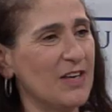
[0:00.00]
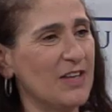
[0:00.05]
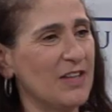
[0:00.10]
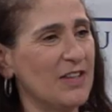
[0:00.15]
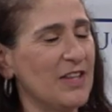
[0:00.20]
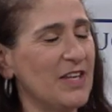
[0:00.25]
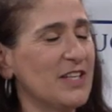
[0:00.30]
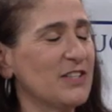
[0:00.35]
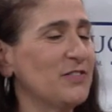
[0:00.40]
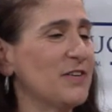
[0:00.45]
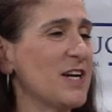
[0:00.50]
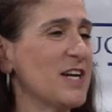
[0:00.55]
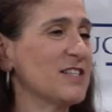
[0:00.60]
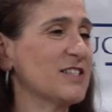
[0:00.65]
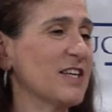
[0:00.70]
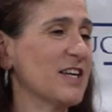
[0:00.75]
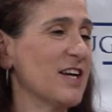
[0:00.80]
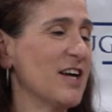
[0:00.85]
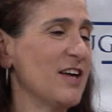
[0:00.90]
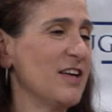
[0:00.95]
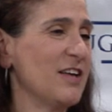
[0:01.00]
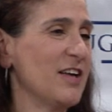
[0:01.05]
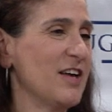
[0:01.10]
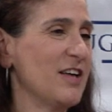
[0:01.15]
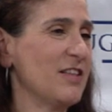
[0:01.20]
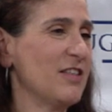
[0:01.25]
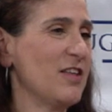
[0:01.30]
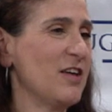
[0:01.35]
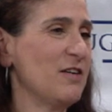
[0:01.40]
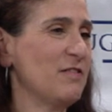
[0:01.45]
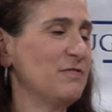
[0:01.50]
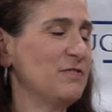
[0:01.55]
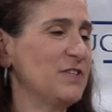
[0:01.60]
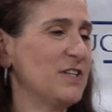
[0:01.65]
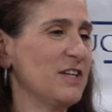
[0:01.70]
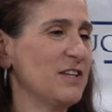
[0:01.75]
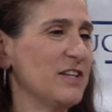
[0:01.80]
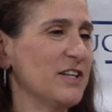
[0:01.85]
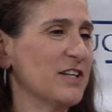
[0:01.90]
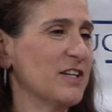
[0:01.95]
Thanks for asking. I love
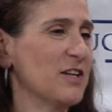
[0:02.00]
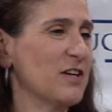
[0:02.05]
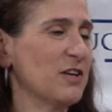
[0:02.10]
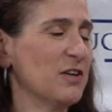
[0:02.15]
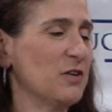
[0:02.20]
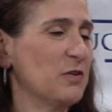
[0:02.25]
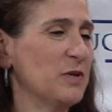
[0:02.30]
telling a